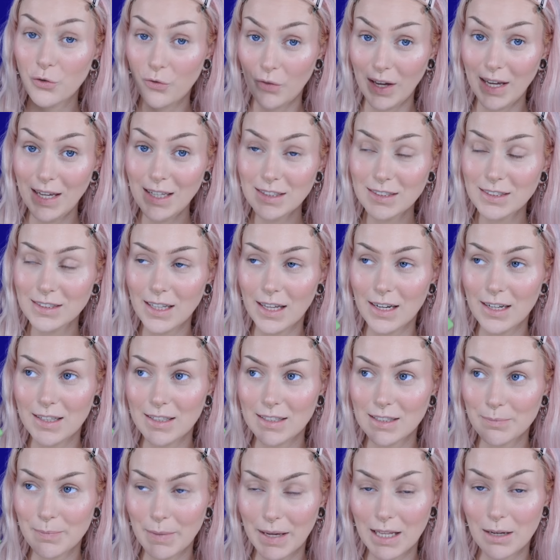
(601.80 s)
Face that
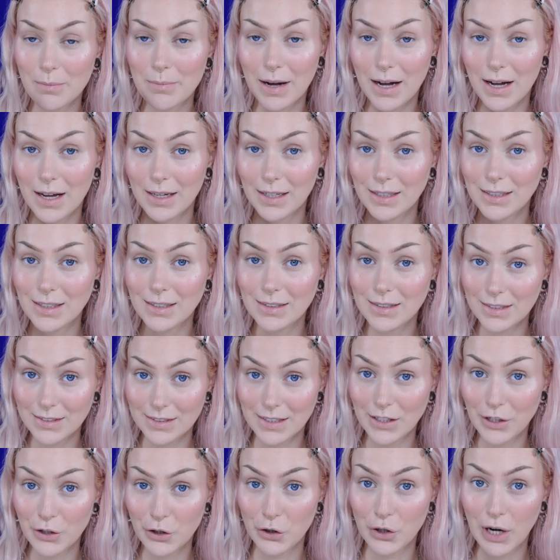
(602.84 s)
is made by the
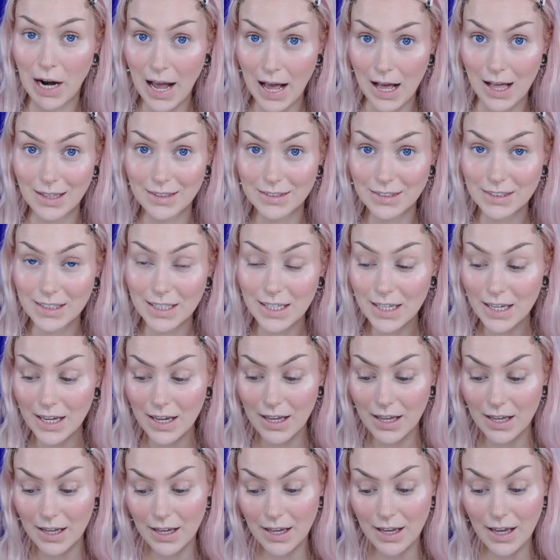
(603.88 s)
singer Halsey.
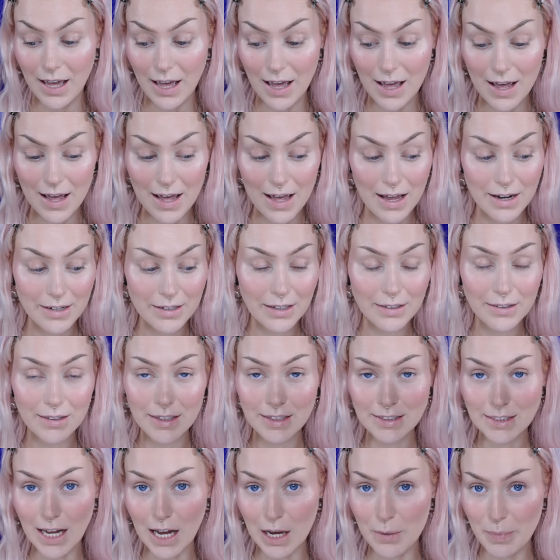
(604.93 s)
And
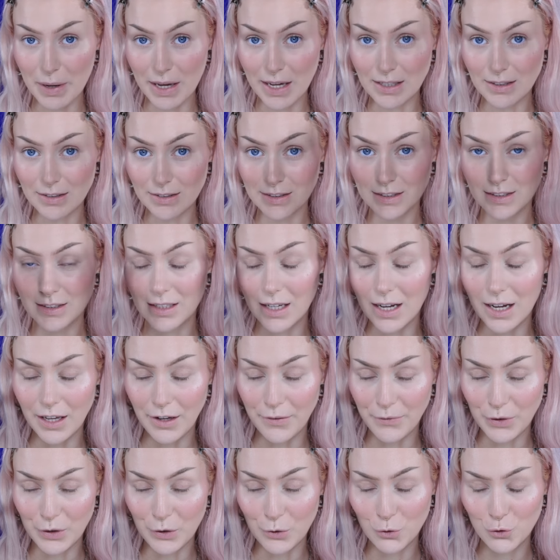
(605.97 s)
these eye paints I
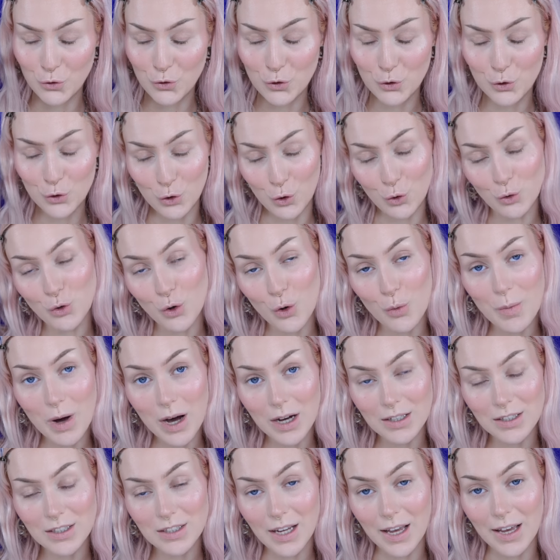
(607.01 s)
have used so, so
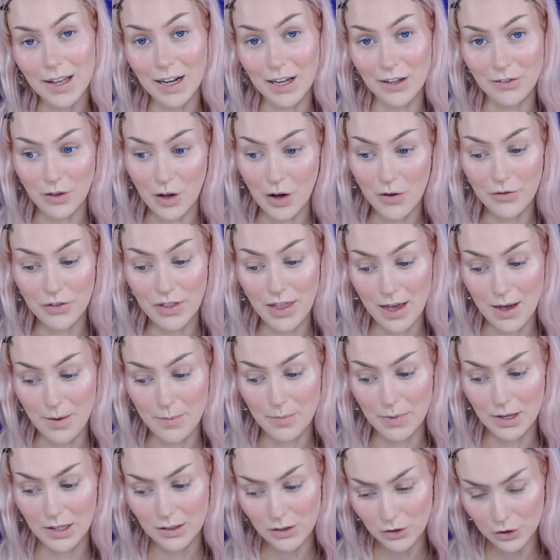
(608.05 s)
much and I love
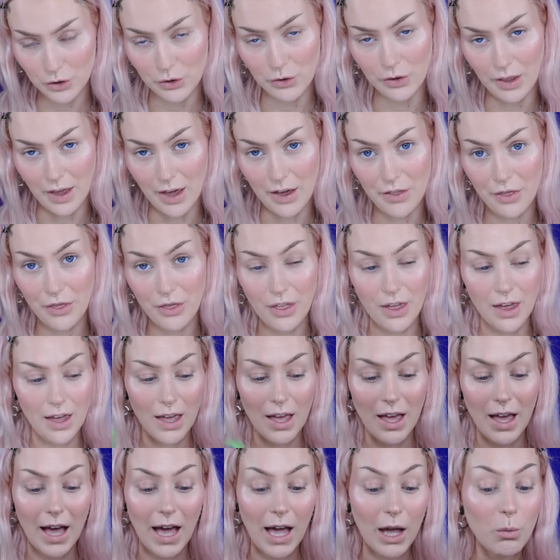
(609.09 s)
them to death.
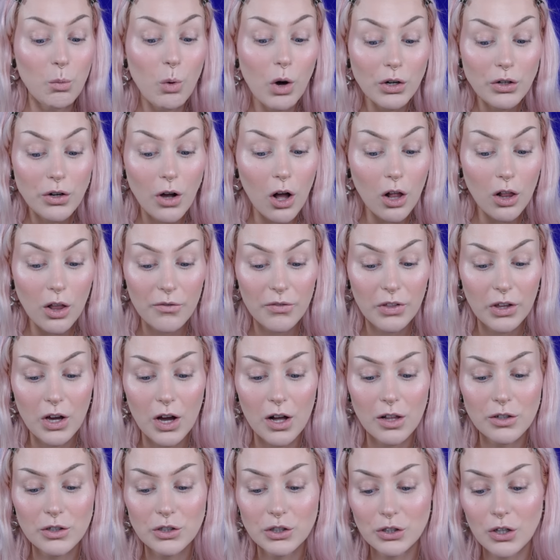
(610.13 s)
I want all of the
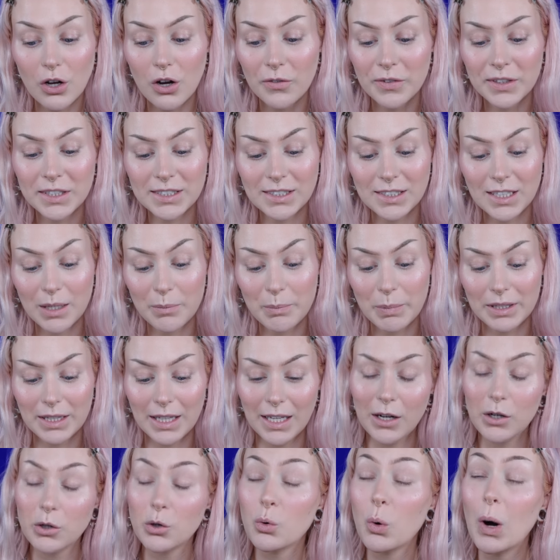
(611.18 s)
colors, obviously, but
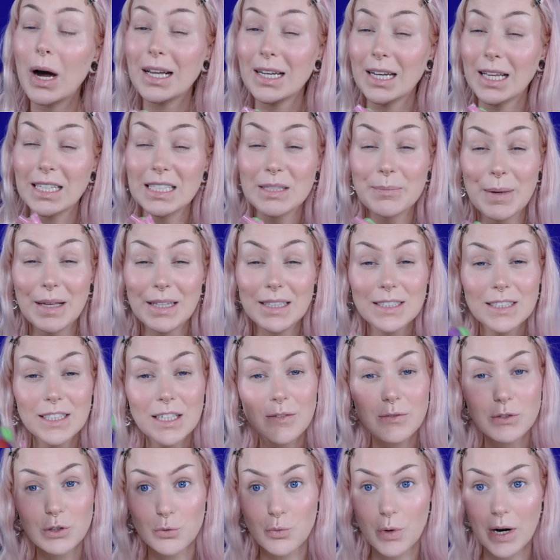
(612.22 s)
they are quite
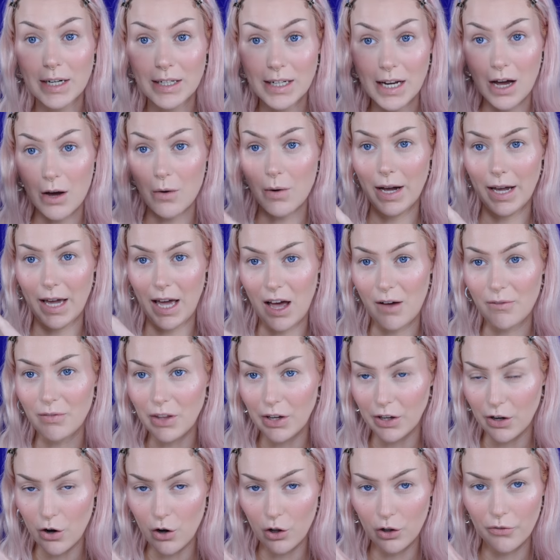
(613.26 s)
expensive. So right now I have
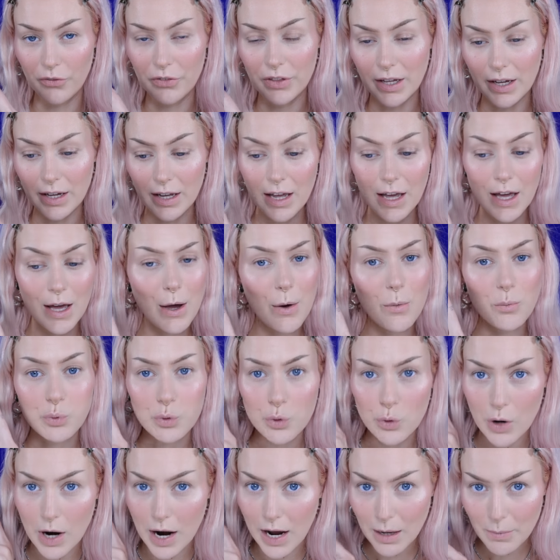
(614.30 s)
like all of the
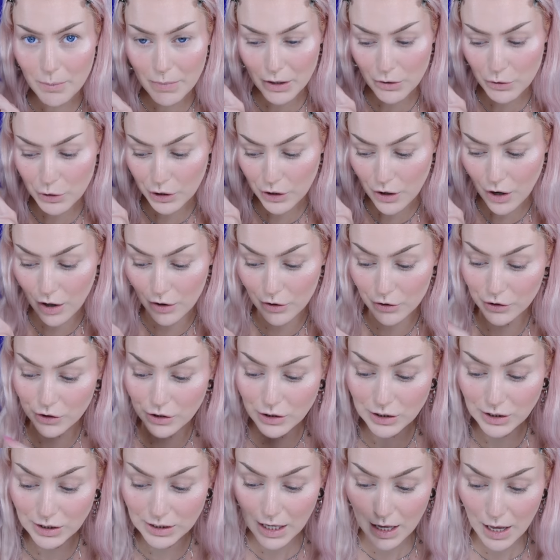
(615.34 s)
primary
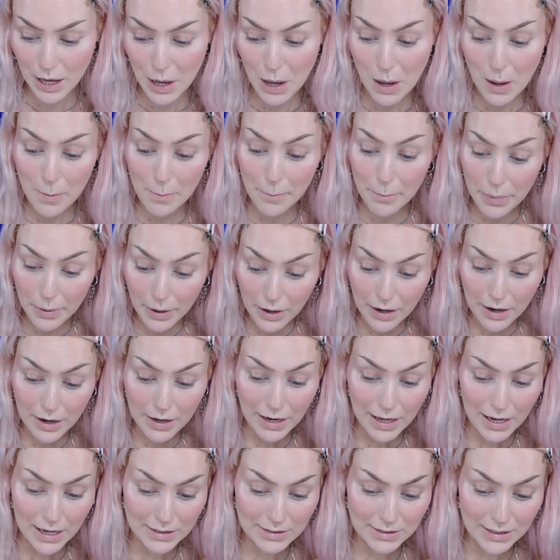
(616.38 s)
colors, but
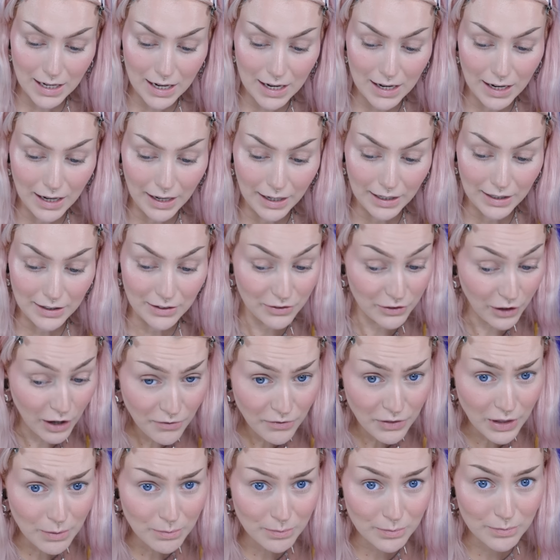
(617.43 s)
as I love
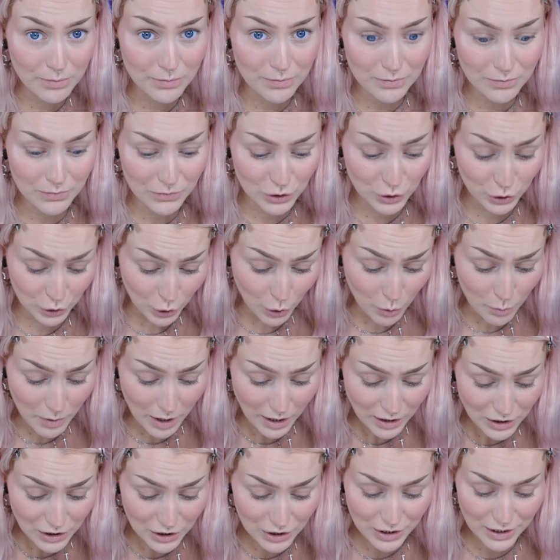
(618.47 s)
them so
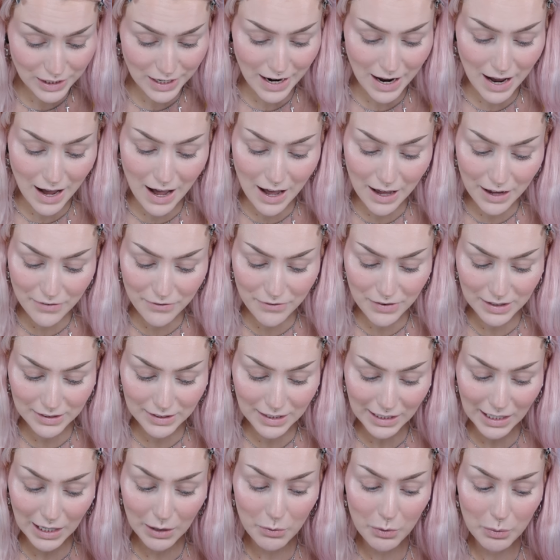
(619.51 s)
much, I felt
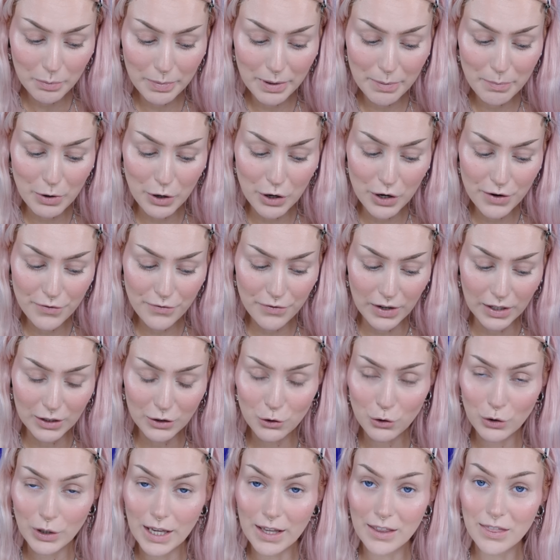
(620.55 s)
like it would be perfect
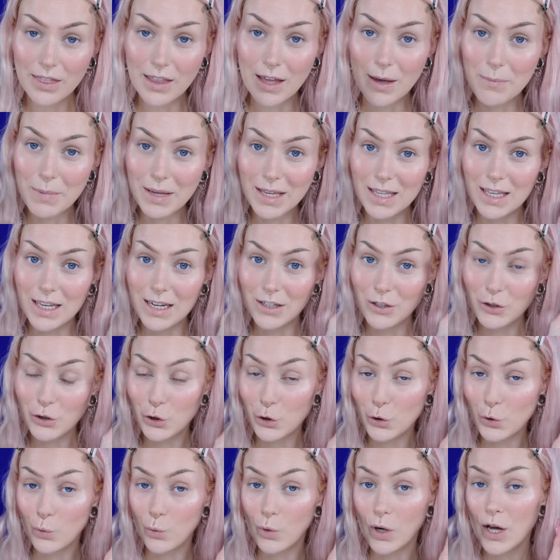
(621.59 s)
to get them
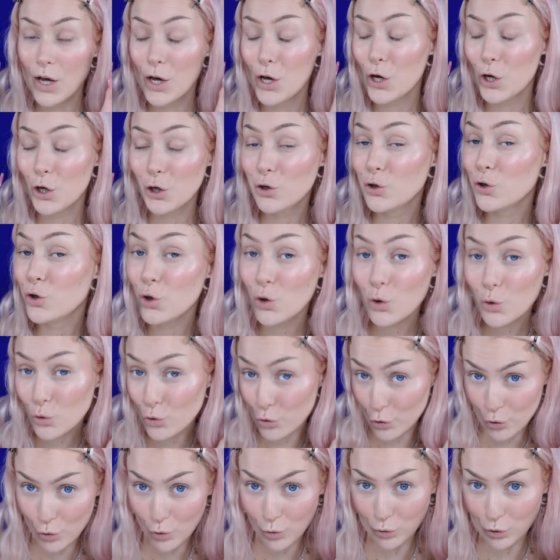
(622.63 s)
into
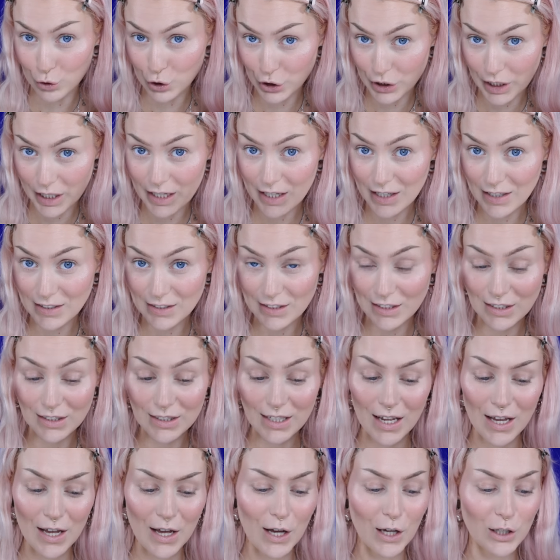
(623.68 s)
neutral shades.
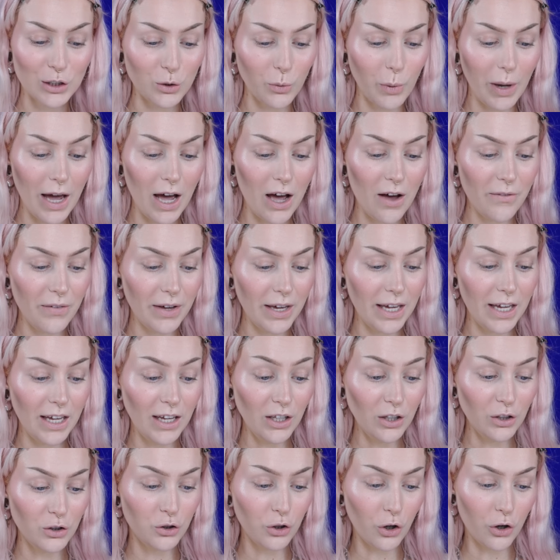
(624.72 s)
So we have
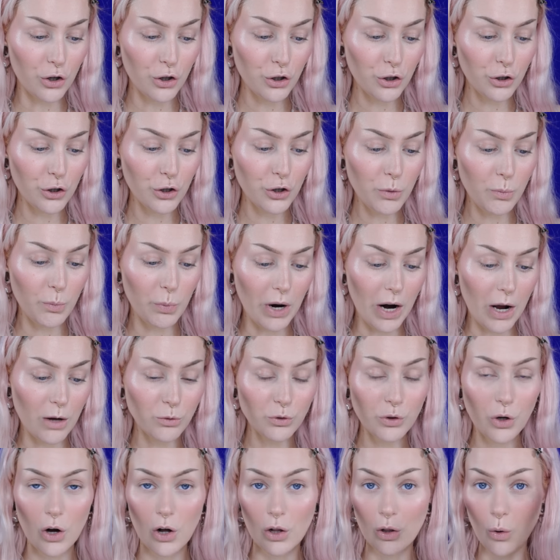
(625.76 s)
a darker brown
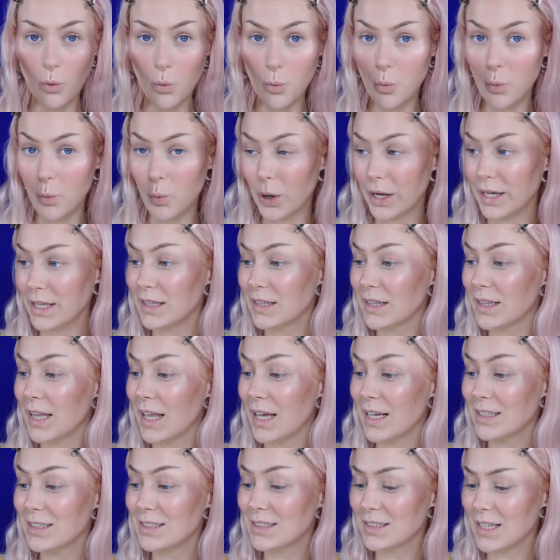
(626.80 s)
called
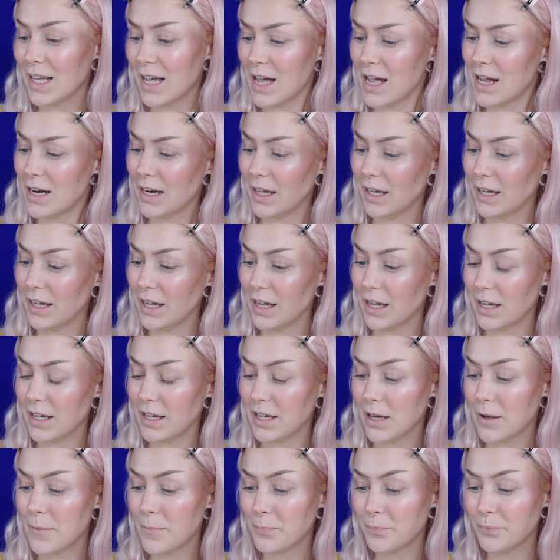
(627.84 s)
Weightless and
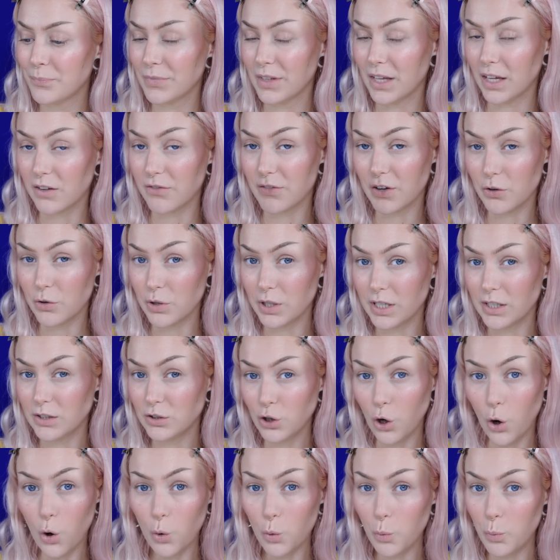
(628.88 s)
a like very
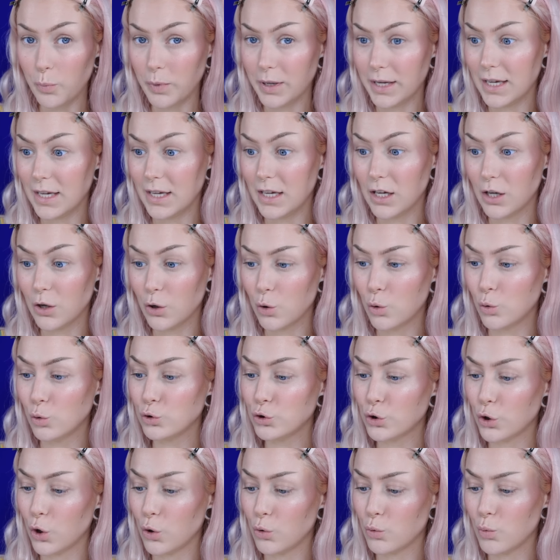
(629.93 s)
taupey cool
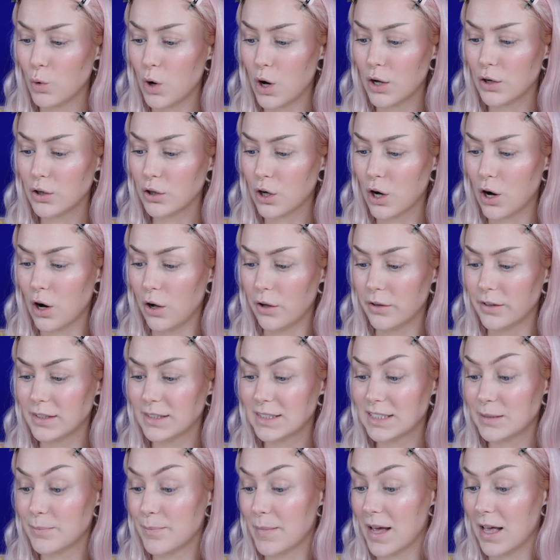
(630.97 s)
tone wand called
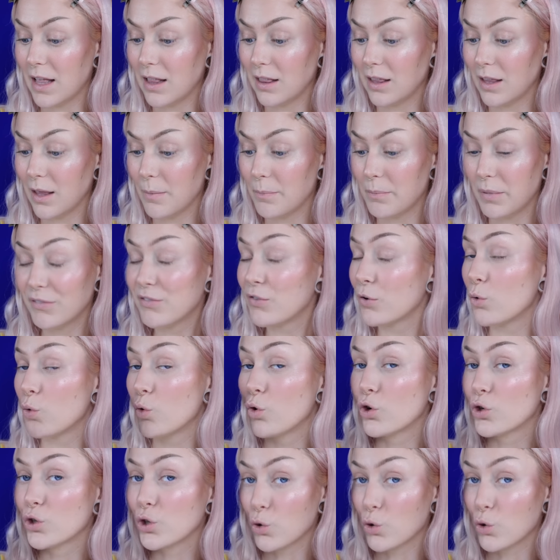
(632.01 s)
Smell Before